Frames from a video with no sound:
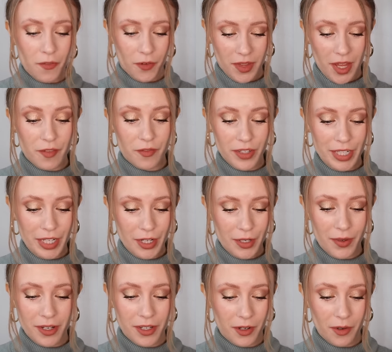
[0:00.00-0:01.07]
for that
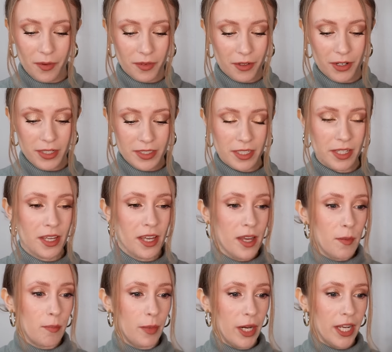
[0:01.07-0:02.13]
video. I know, crazy.
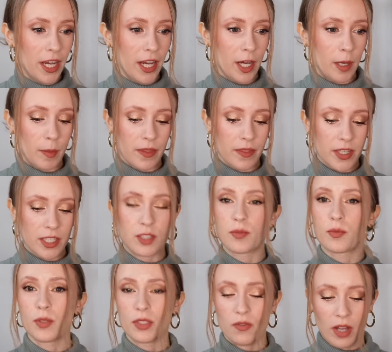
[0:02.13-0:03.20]
But um, this
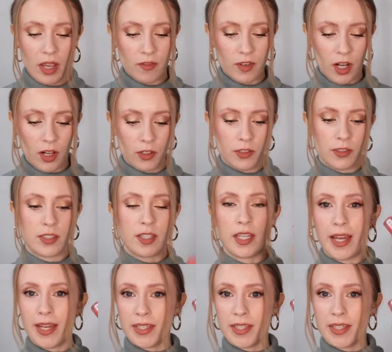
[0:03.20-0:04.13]
was $5, the